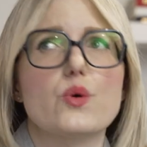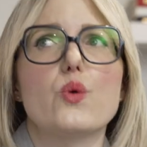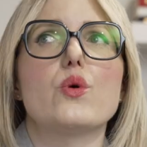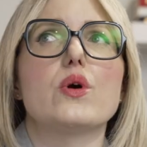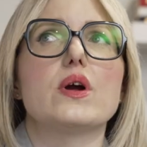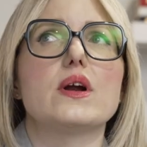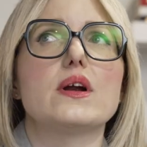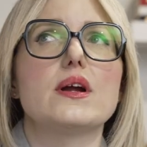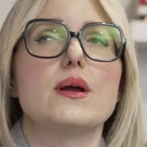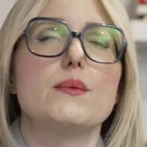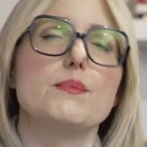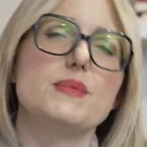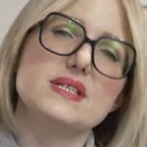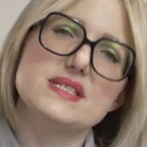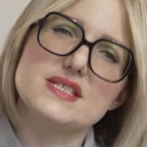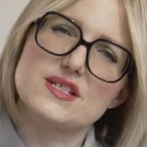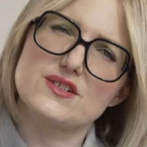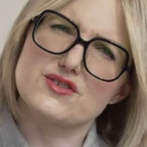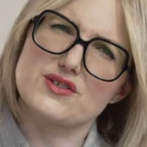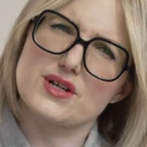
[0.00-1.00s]
or a
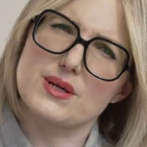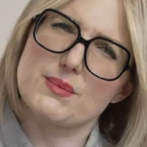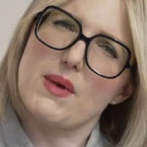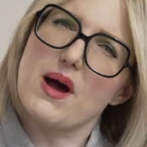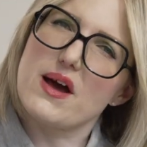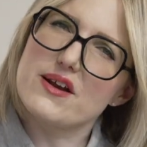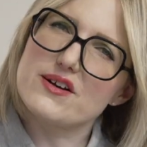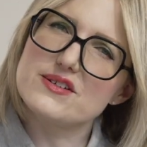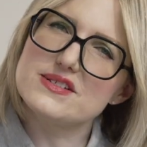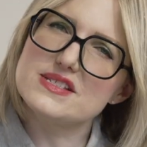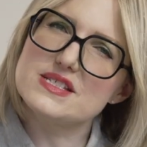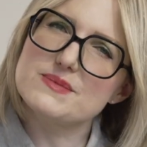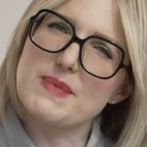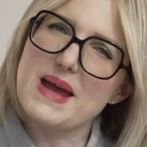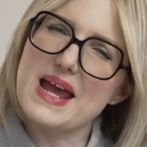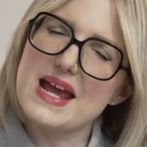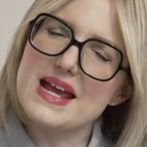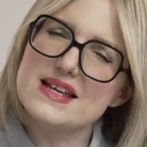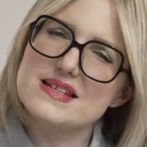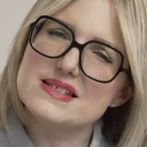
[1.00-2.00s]
mid-century modern
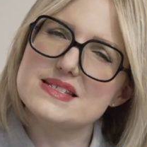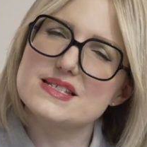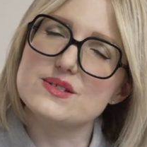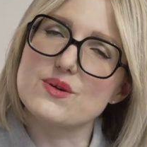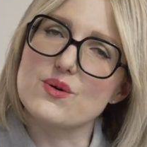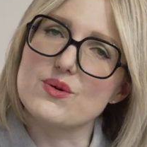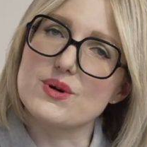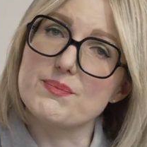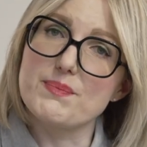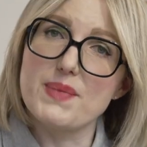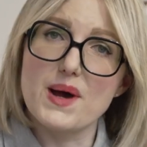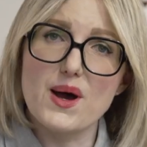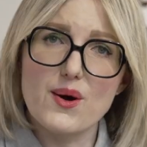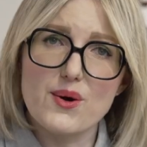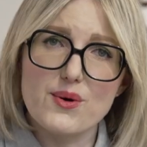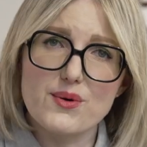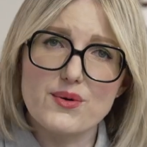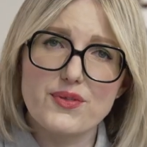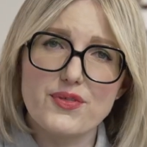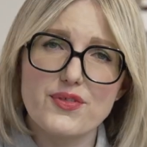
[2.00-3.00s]
space or
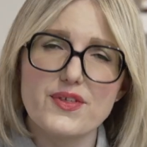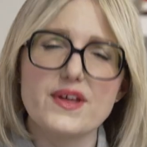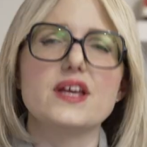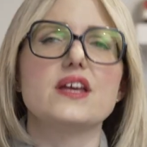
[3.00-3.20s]
both,